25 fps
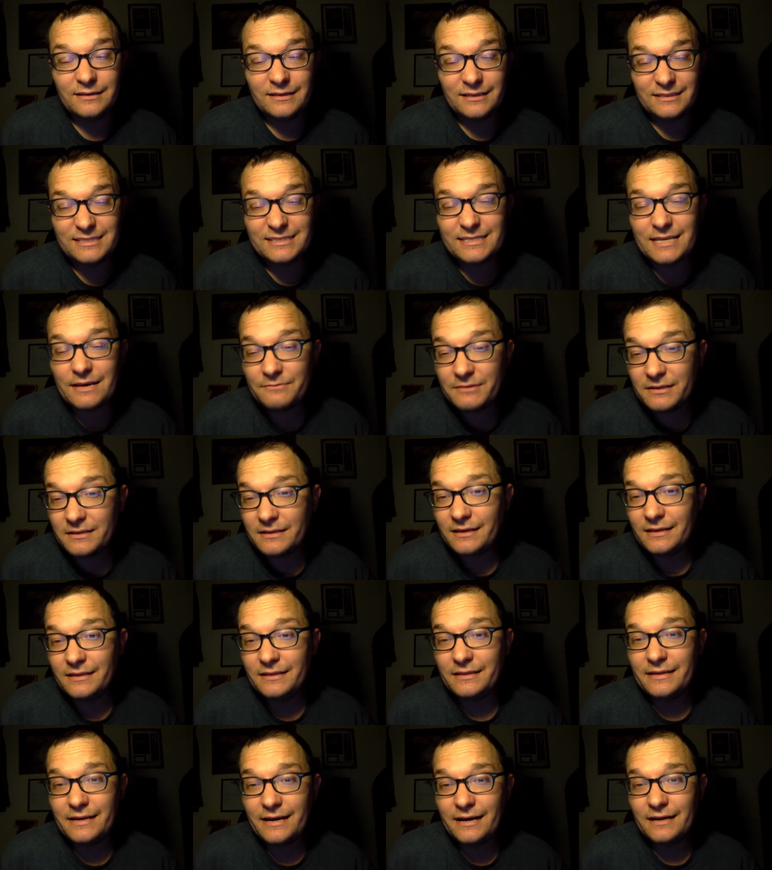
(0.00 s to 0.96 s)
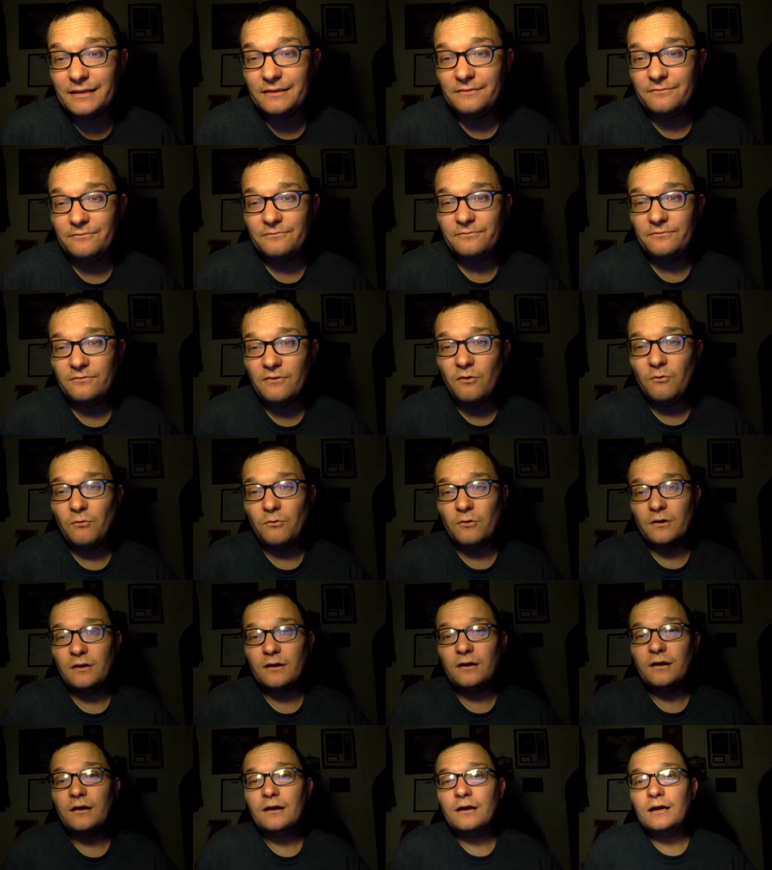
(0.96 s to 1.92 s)

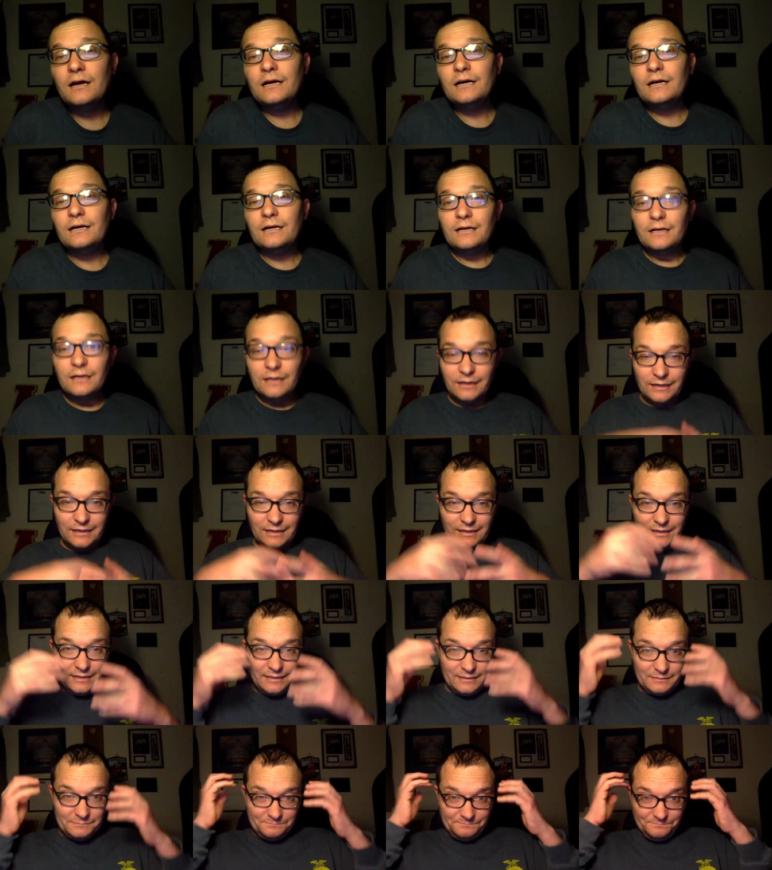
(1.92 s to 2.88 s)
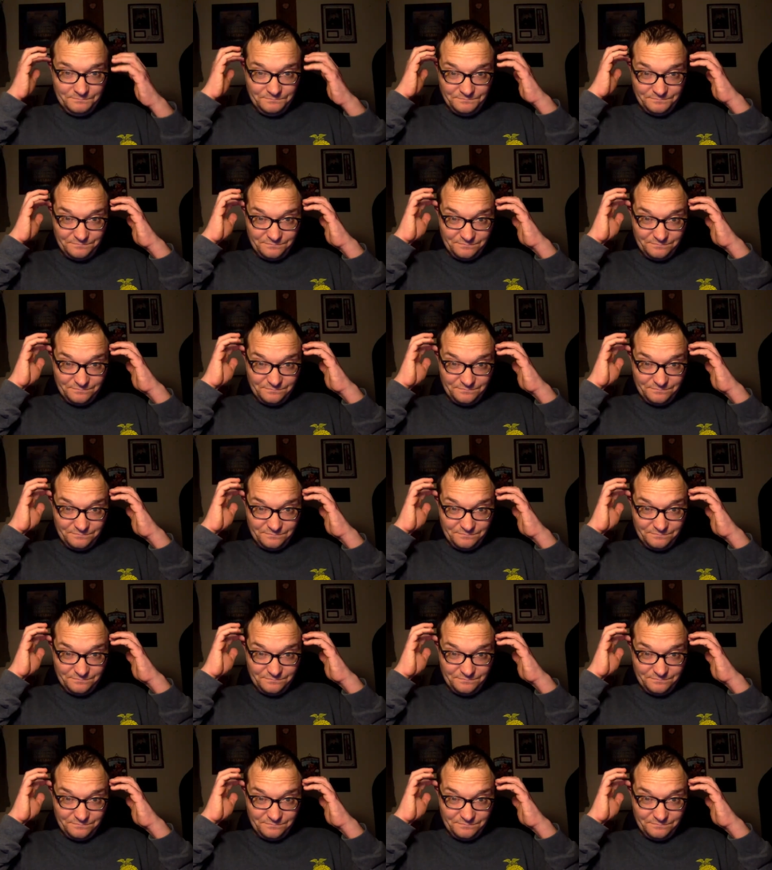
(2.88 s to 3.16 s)
1794. Um,